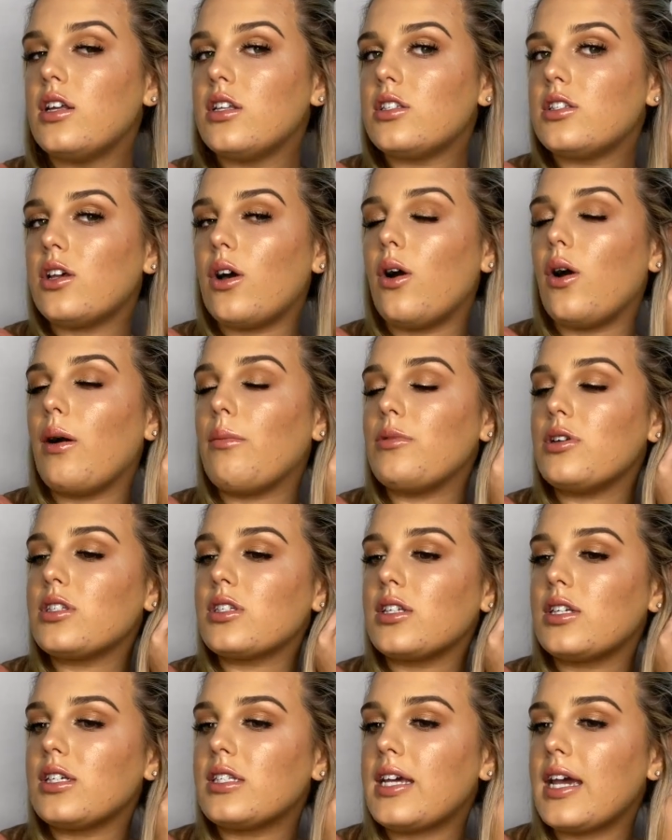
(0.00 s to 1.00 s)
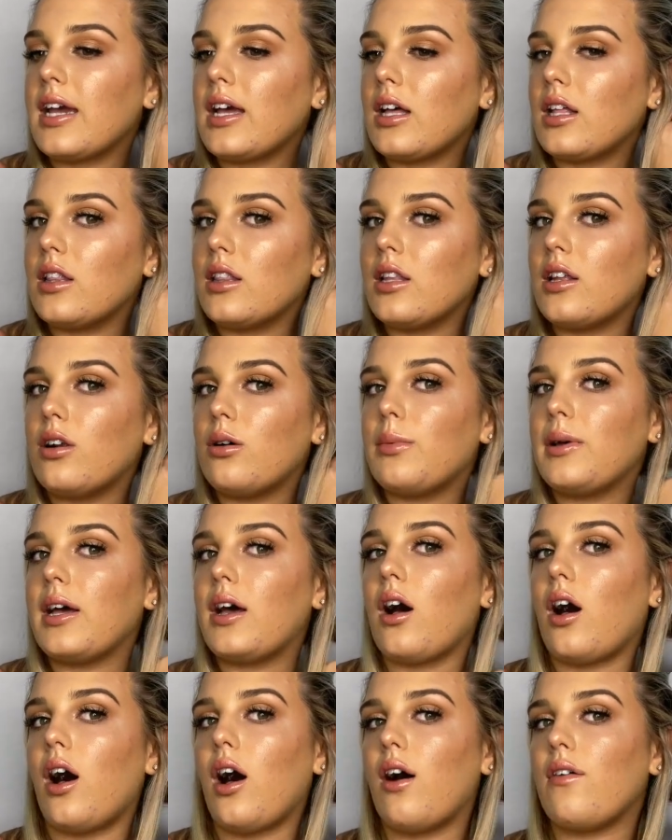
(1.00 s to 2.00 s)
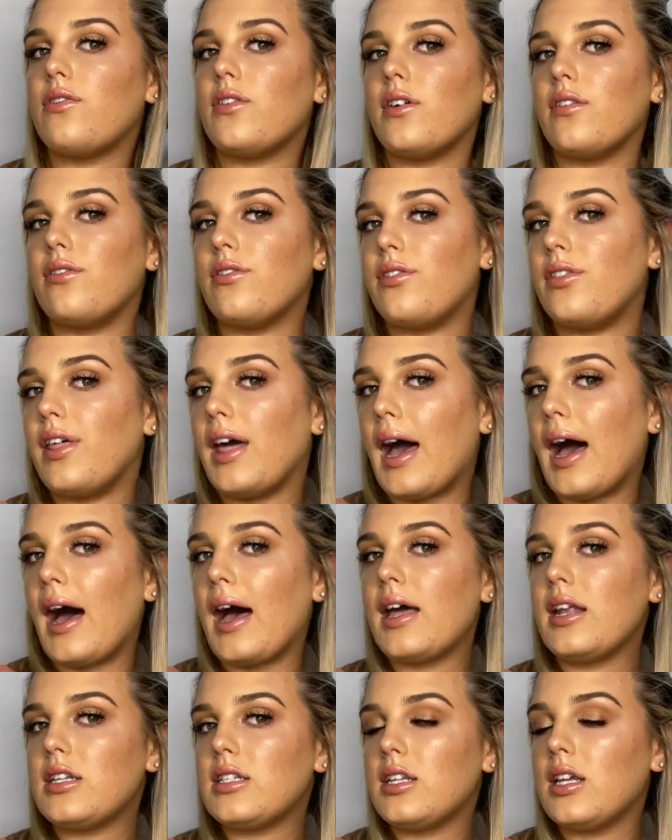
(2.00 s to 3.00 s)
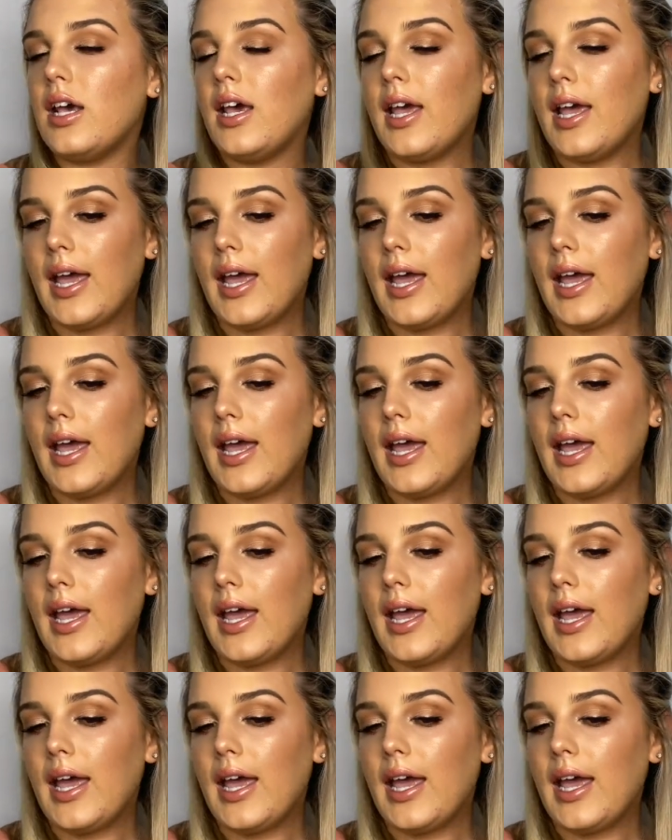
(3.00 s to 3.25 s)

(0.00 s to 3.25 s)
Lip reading: so I'm just going to take a little bit off of that.